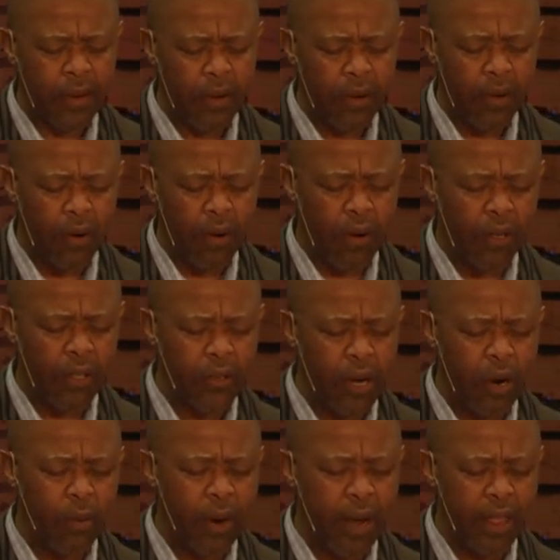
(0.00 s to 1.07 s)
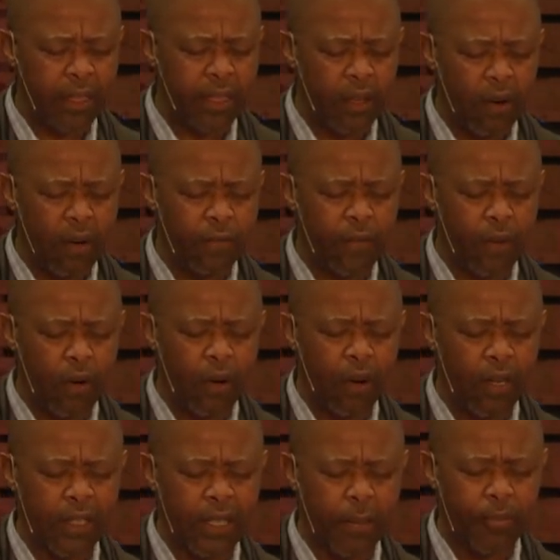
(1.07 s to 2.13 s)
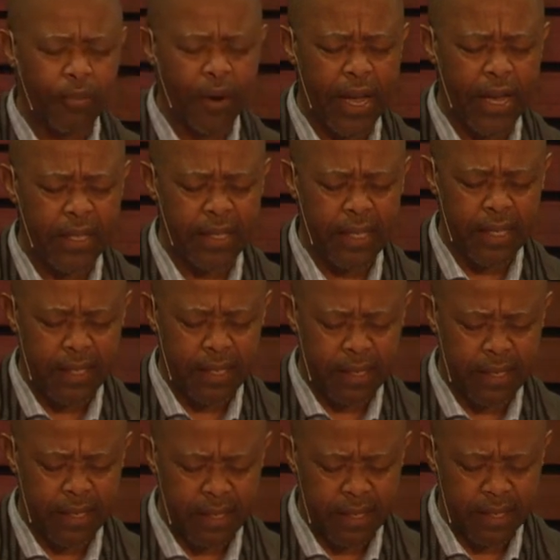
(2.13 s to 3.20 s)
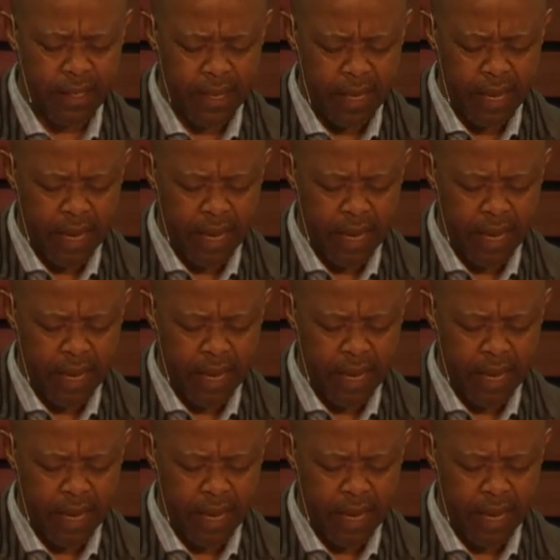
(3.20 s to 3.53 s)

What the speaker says: Lord, you are worthy of all the praises.